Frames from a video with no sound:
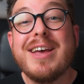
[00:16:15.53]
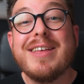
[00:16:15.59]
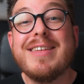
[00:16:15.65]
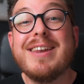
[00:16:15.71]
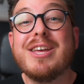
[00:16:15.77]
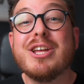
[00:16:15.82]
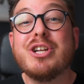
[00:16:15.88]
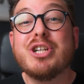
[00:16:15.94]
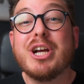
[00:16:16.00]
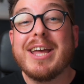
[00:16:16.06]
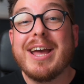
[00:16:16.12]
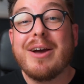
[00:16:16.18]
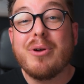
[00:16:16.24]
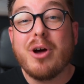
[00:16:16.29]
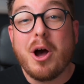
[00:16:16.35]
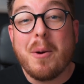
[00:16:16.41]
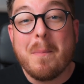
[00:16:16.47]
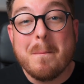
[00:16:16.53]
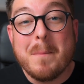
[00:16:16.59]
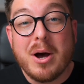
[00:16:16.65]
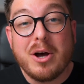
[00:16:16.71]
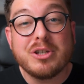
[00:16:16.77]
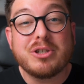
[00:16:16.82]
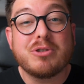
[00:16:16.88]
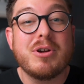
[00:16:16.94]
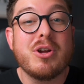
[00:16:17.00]
then you can check out our
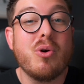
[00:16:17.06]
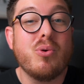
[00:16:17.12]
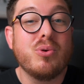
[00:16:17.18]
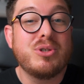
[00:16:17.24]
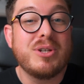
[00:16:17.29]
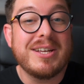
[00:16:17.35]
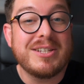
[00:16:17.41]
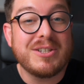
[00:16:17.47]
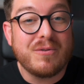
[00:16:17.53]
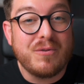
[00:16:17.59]
Mastering Autodesk